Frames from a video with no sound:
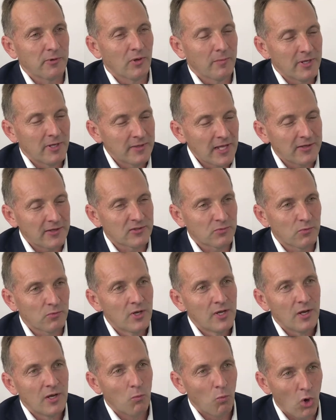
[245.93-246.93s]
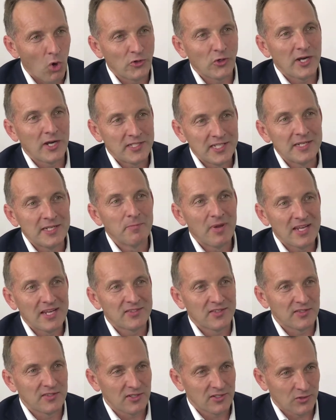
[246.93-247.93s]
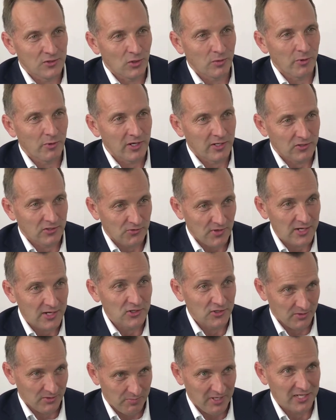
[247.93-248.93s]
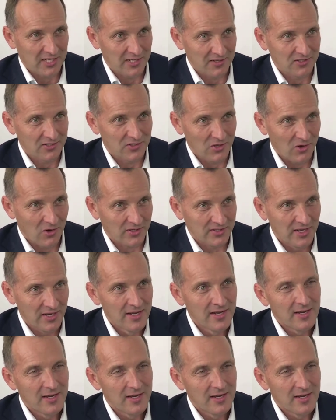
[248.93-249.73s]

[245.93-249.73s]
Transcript: I mean, that's what I did best as a stockbroker strategist, picking stocks.